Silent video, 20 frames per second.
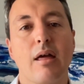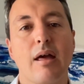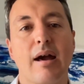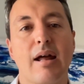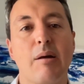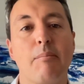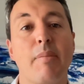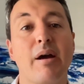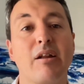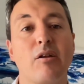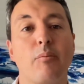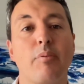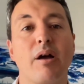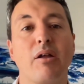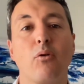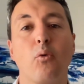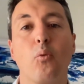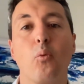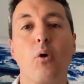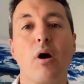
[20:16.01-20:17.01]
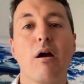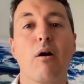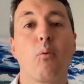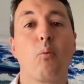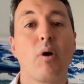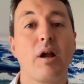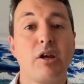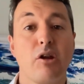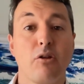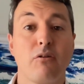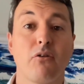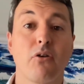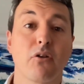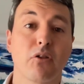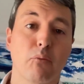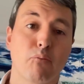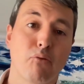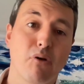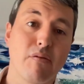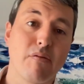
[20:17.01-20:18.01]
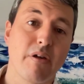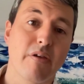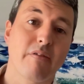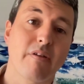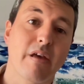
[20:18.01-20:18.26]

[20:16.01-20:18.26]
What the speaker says: and it may depend on where and when you took the previous